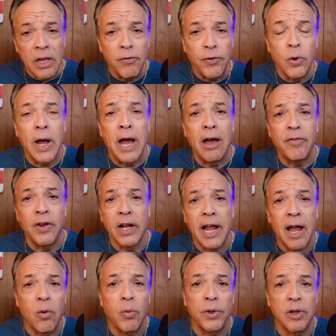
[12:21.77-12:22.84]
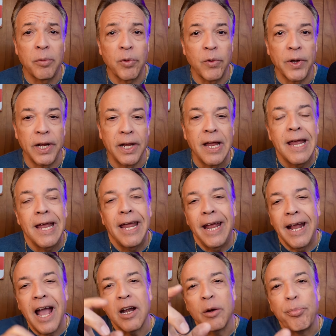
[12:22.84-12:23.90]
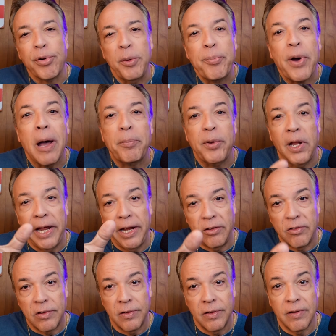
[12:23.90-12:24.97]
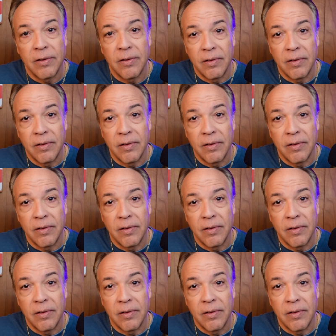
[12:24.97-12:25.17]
if you have an account with them already, it kind of pre populates